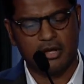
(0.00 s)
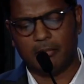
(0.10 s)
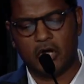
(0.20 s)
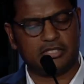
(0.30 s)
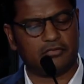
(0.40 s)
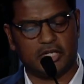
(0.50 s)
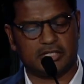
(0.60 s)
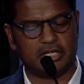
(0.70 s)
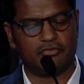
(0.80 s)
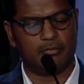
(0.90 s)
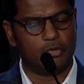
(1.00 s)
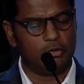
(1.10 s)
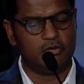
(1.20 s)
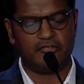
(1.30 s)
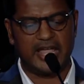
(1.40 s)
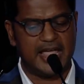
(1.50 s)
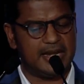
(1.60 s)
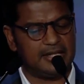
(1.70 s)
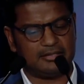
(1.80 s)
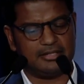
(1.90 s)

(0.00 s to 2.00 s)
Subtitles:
Most of us can remove, edit,